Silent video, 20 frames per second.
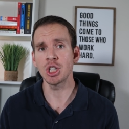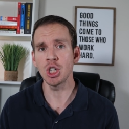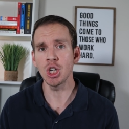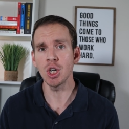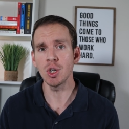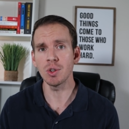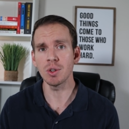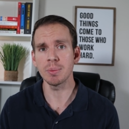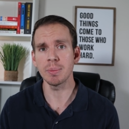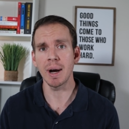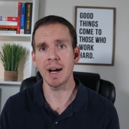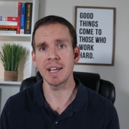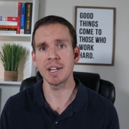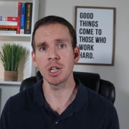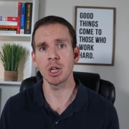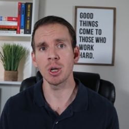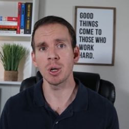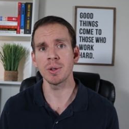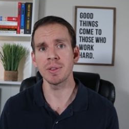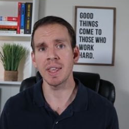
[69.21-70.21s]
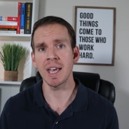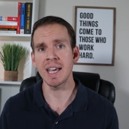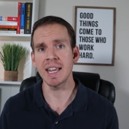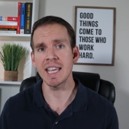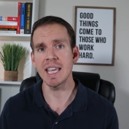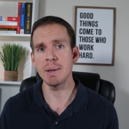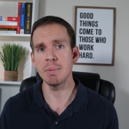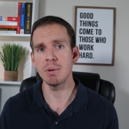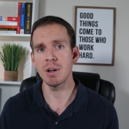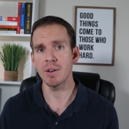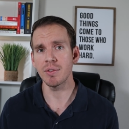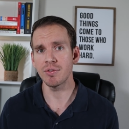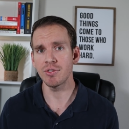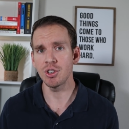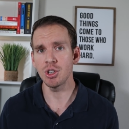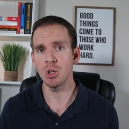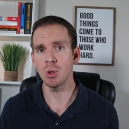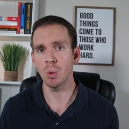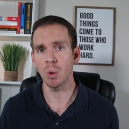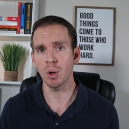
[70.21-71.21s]
good reminder that even if
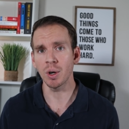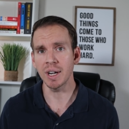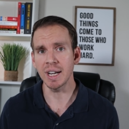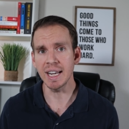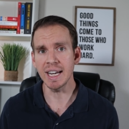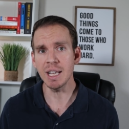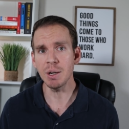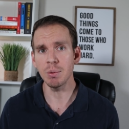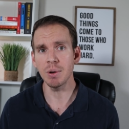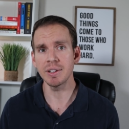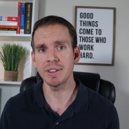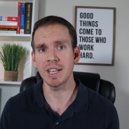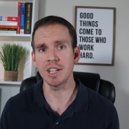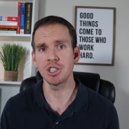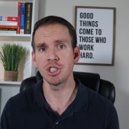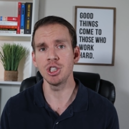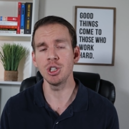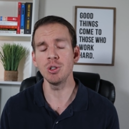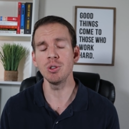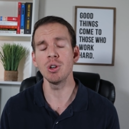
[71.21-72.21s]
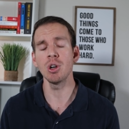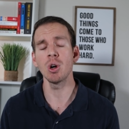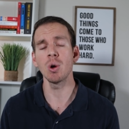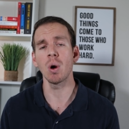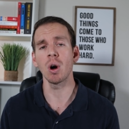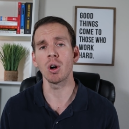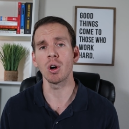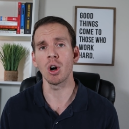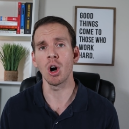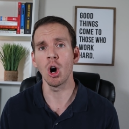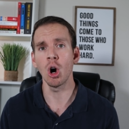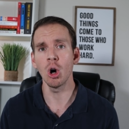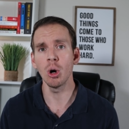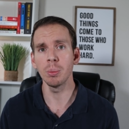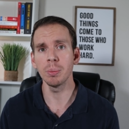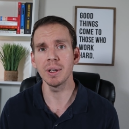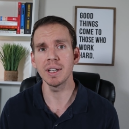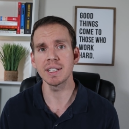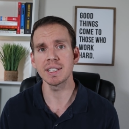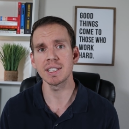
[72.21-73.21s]
you or anyone that you know are
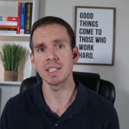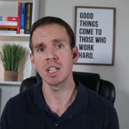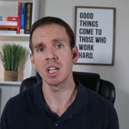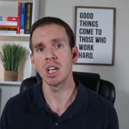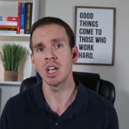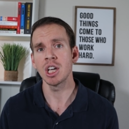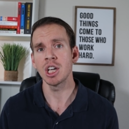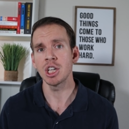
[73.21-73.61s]
homeless,